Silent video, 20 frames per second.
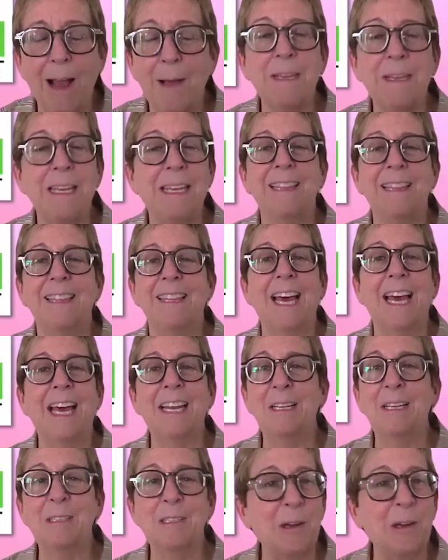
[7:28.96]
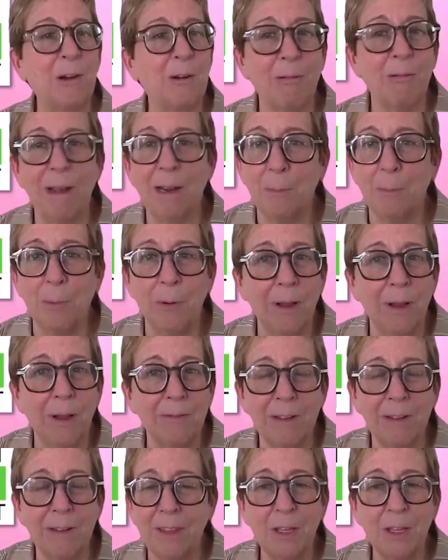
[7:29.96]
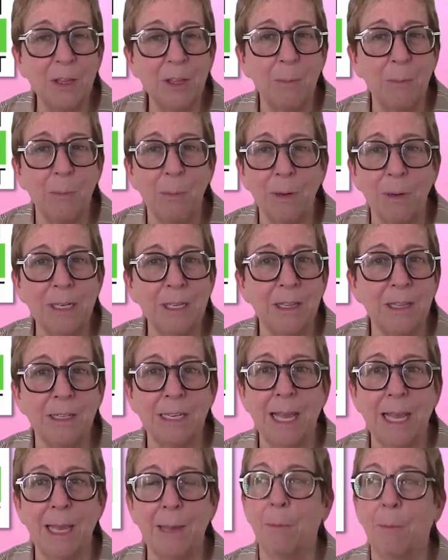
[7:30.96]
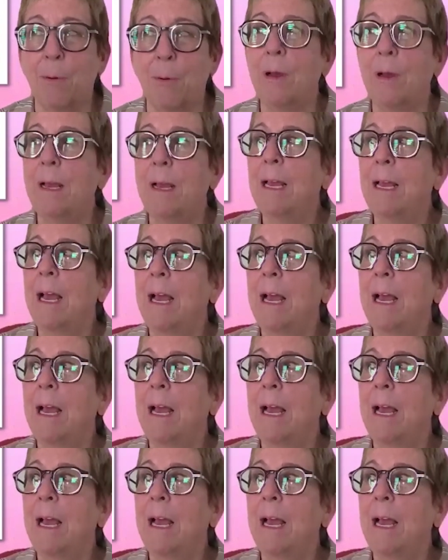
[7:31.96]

I mean, that is incredible, everything that you bring to the table.